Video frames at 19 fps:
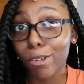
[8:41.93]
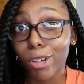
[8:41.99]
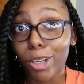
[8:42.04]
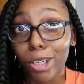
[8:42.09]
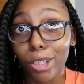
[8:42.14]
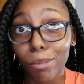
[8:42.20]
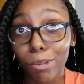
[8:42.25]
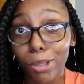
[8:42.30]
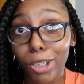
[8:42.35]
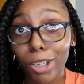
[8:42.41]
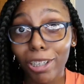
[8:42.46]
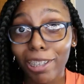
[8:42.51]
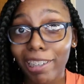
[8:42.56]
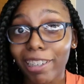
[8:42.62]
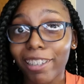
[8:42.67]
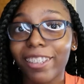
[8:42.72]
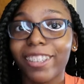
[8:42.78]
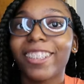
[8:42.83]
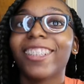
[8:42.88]
how to speak
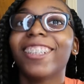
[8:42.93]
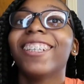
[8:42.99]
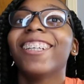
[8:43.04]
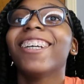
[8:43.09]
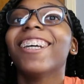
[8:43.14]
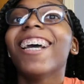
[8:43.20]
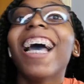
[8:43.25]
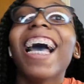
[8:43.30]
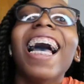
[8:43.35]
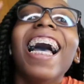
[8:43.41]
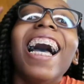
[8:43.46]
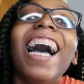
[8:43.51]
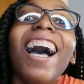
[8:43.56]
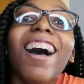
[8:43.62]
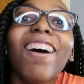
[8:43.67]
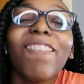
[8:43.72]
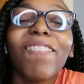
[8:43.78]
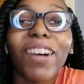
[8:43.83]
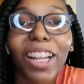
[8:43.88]
English.
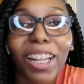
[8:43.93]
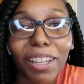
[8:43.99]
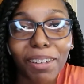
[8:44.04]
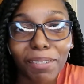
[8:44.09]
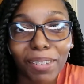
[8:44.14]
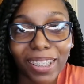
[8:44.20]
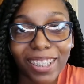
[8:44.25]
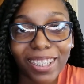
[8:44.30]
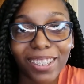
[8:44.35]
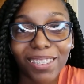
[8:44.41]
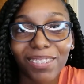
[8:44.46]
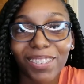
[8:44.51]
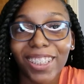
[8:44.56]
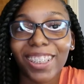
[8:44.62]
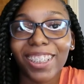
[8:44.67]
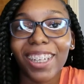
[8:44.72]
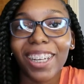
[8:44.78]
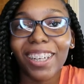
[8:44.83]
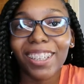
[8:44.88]
Follow my social
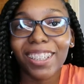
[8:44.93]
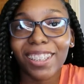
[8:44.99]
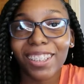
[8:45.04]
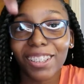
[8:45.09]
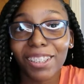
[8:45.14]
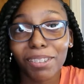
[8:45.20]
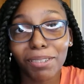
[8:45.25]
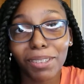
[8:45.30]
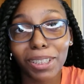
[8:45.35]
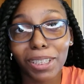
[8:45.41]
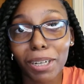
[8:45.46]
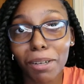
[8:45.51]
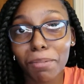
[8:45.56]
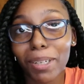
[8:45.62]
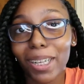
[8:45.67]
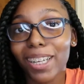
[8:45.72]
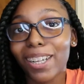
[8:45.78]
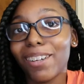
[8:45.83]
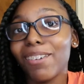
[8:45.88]
media down in the description
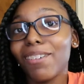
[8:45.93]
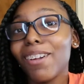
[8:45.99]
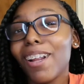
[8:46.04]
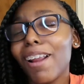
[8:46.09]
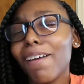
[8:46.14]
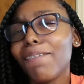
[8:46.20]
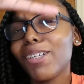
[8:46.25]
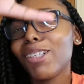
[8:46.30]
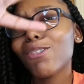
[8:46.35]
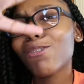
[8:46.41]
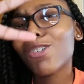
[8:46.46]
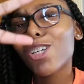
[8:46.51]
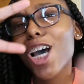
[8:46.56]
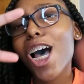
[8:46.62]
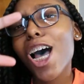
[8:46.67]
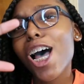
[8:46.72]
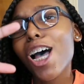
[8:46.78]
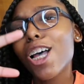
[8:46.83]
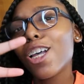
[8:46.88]
down below. Love you
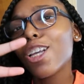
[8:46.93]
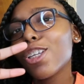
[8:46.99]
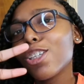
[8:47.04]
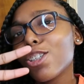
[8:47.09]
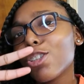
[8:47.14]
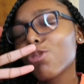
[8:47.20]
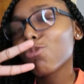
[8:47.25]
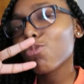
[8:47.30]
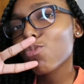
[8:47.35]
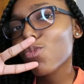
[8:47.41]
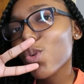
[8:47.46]
guys.